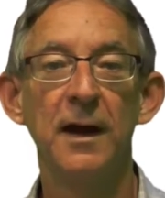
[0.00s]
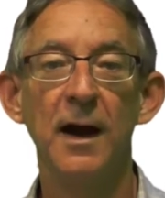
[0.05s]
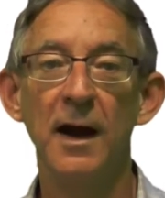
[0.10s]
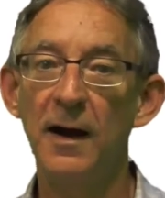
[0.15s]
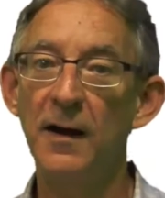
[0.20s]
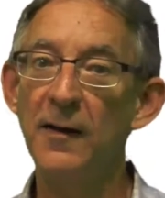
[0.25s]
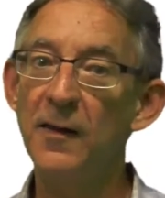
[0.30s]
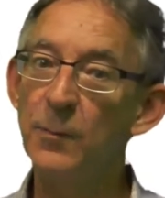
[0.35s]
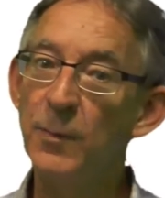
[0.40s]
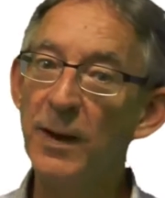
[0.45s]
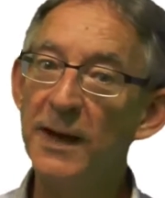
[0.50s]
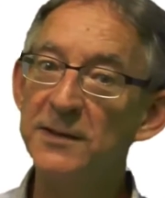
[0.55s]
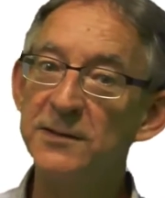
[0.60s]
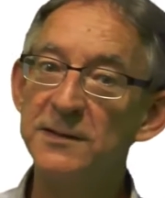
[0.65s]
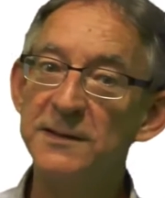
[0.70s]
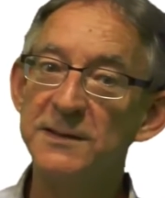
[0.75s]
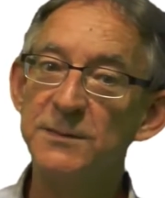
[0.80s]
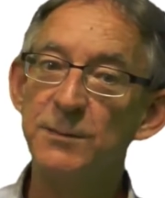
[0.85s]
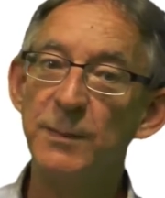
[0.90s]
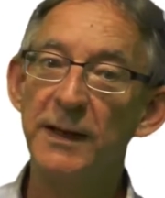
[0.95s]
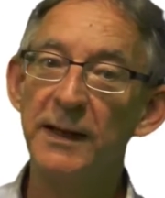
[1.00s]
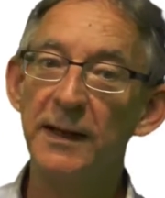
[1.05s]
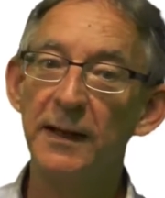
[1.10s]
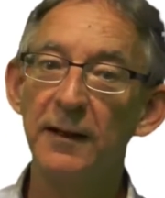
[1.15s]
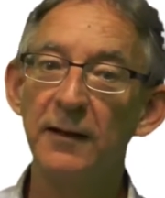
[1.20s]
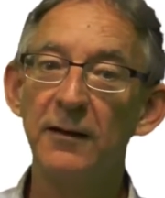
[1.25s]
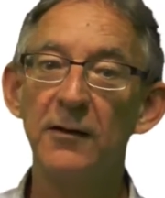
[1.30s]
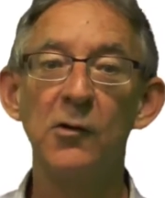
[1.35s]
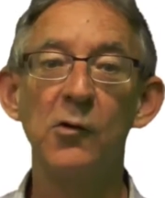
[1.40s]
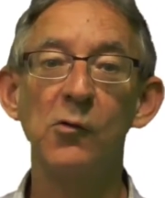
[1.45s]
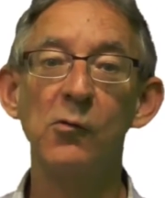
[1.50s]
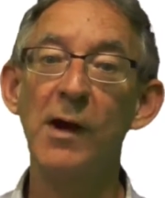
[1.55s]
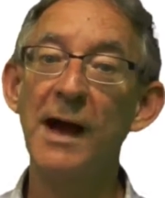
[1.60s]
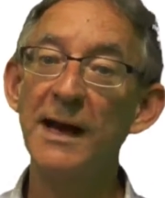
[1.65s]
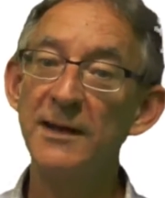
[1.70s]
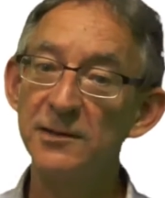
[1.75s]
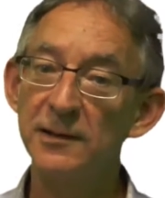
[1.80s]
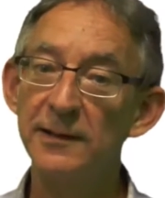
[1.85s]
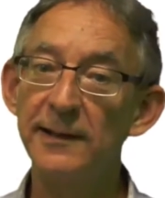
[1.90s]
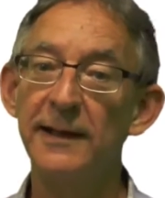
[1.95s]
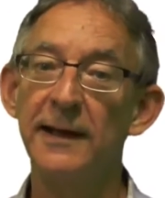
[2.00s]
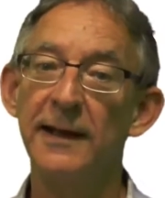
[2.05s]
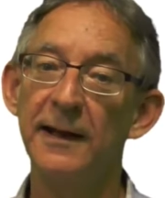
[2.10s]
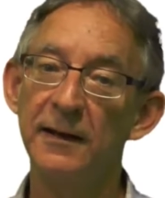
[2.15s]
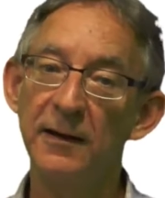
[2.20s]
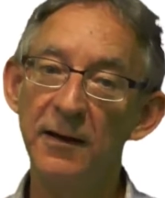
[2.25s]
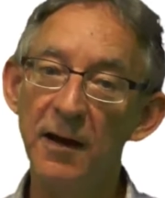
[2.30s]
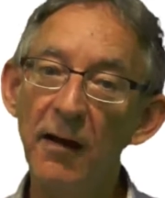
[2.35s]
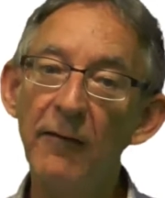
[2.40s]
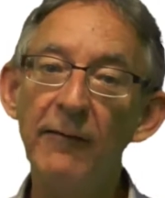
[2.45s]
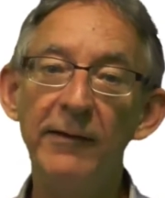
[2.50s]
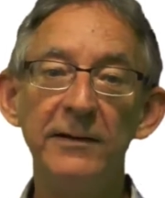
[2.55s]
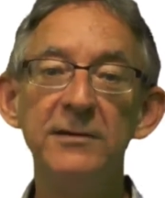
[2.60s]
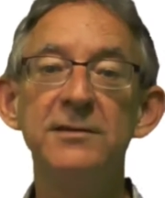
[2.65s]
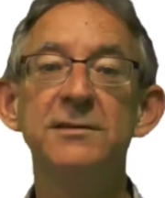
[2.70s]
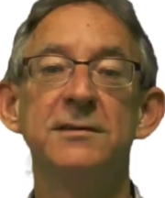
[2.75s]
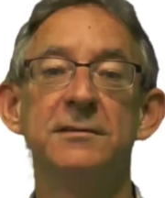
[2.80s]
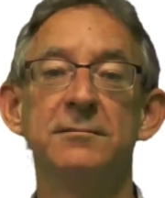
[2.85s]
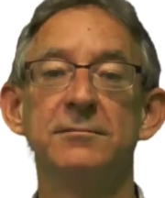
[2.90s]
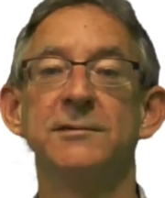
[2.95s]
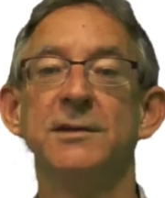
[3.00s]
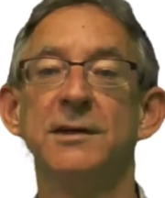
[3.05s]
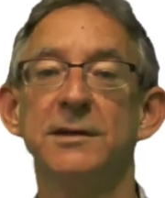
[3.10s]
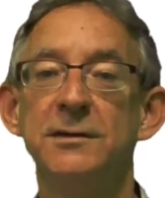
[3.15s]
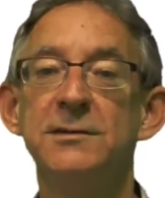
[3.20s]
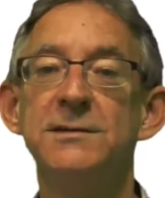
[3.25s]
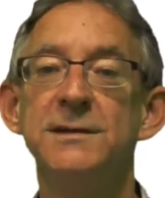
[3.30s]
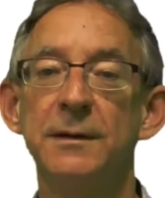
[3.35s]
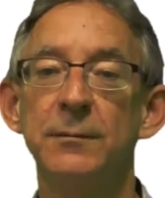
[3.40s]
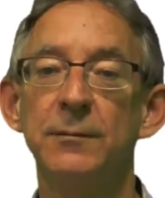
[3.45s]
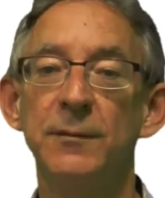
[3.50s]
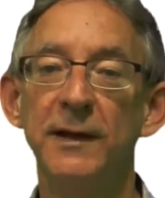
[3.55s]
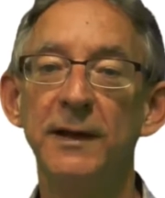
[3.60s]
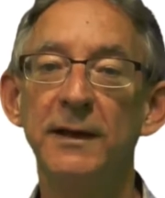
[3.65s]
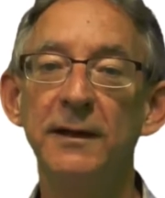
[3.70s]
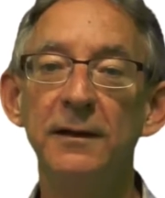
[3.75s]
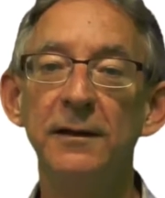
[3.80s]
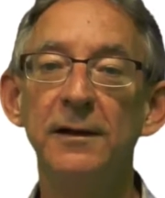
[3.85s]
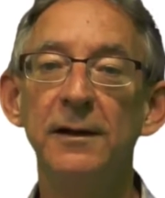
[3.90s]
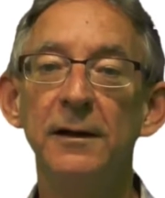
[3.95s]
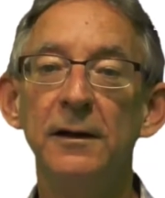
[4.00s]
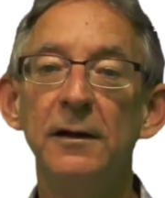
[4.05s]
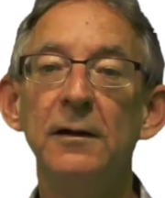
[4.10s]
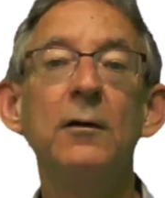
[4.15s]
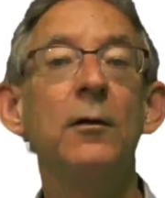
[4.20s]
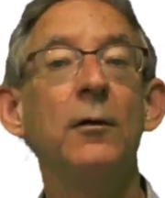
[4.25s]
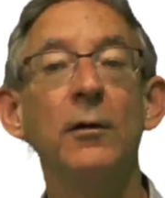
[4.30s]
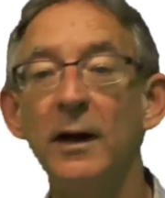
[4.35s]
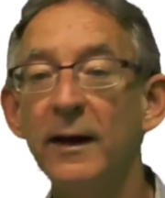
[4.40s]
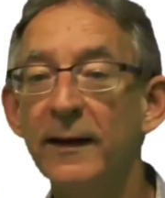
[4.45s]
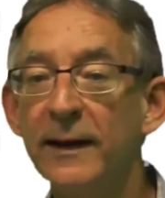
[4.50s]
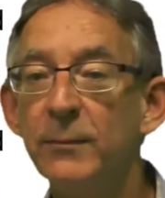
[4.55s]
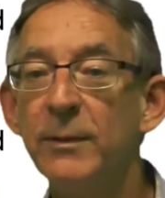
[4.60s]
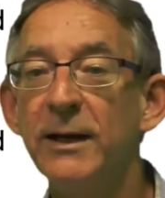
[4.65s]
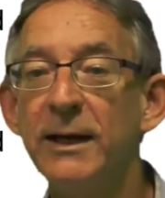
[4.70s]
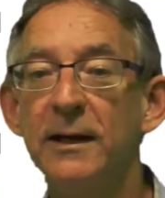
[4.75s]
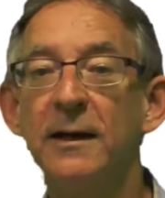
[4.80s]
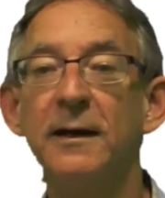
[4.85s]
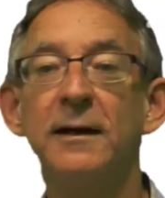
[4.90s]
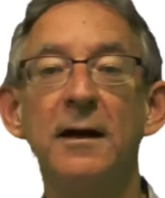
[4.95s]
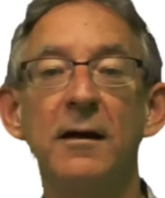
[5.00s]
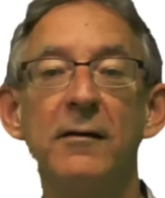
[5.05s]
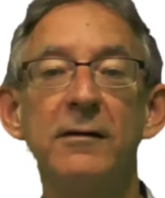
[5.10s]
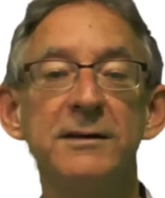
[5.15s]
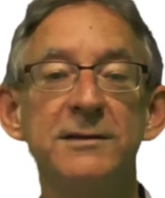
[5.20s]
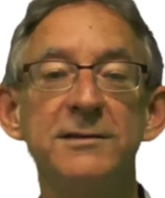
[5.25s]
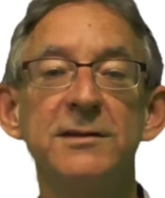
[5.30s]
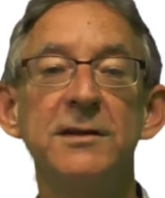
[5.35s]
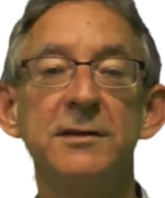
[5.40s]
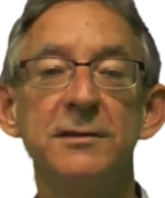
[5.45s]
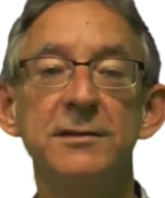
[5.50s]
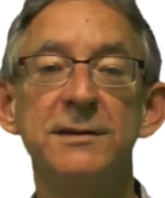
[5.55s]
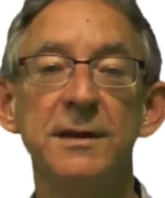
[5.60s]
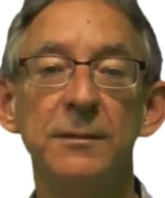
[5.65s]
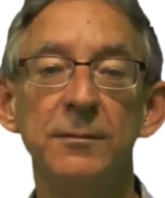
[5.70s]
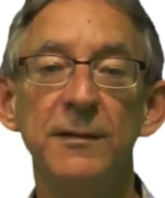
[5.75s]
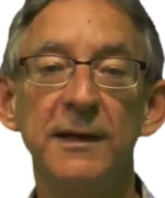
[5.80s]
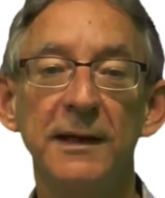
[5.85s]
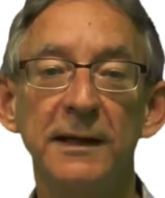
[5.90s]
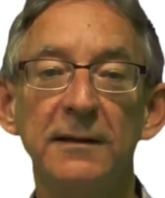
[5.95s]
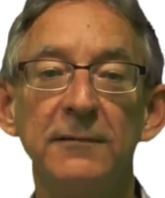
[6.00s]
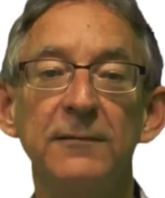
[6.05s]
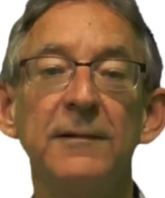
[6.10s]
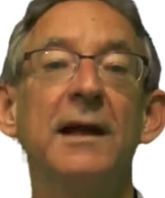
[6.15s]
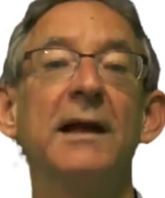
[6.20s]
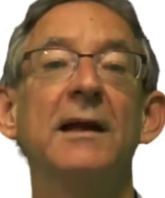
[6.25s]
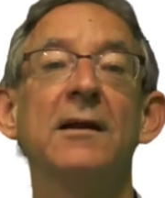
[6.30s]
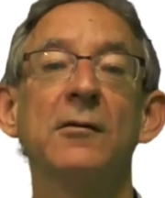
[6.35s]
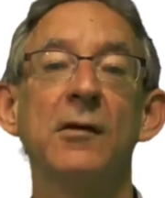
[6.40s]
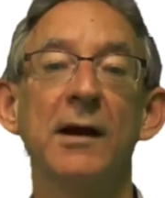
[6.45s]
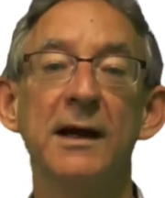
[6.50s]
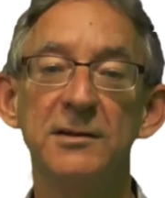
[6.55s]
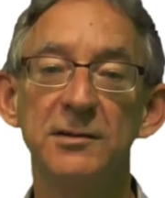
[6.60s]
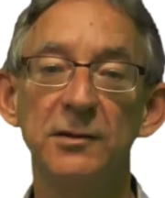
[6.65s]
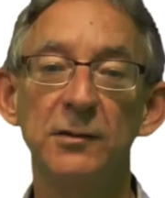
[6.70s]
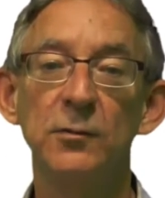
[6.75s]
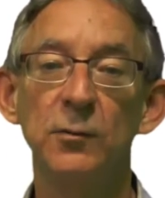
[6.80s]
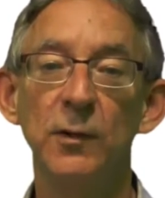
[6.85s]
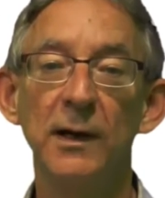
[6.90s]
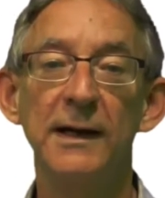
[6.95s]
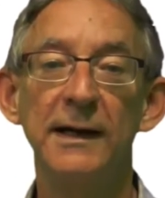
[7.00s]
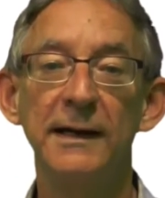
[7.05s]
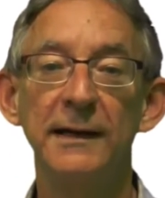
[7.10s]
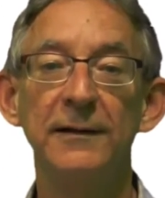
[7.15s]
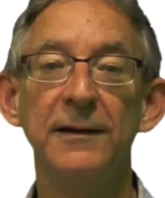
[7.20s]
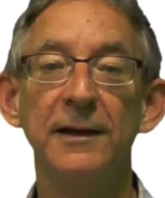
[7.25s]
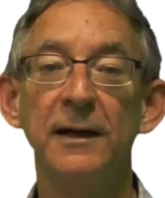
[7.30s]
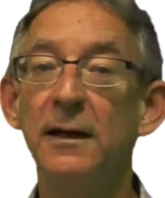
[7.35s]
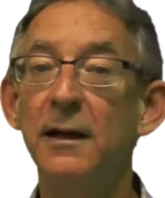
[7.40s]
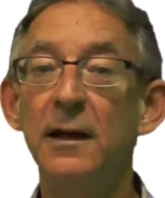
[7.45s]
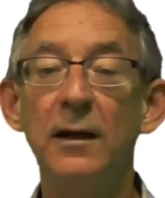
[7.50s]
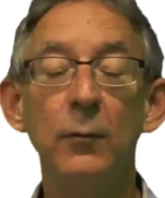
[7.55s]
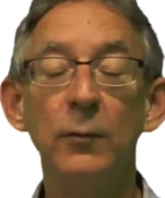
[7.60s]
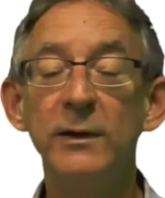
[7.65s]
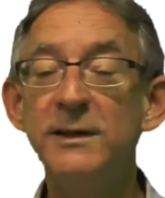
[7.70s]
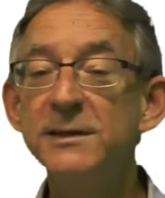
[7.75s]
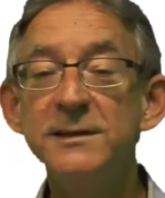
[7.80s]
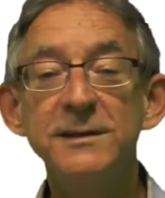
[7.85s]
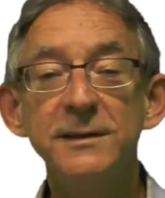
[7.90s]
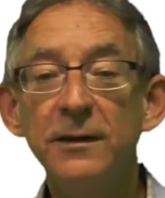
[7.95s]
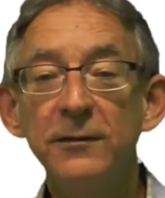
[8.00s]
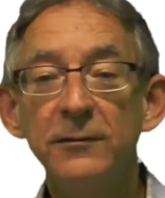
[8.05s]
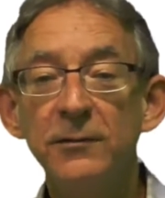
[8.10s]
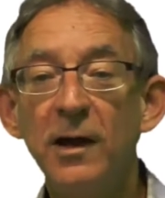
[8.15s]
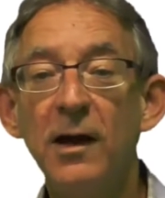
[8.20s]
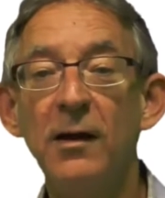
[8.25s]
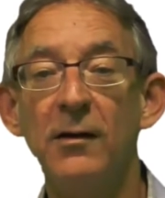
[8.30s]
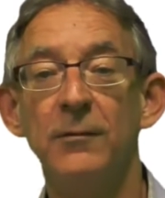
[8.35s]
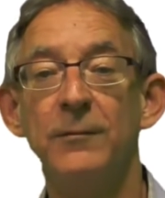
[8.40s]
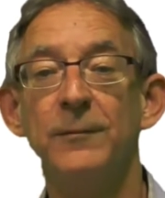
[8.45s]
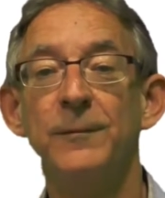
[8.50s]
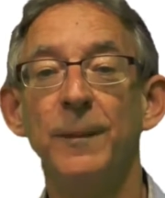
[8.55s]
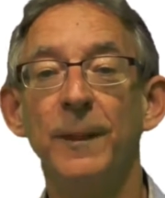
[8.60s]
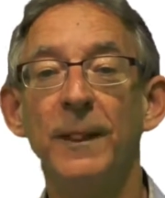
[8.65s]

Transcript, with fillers: Are the patients being gradually encouraged to do something, or are they being encouraged to do something in a gradual way? We just don't know.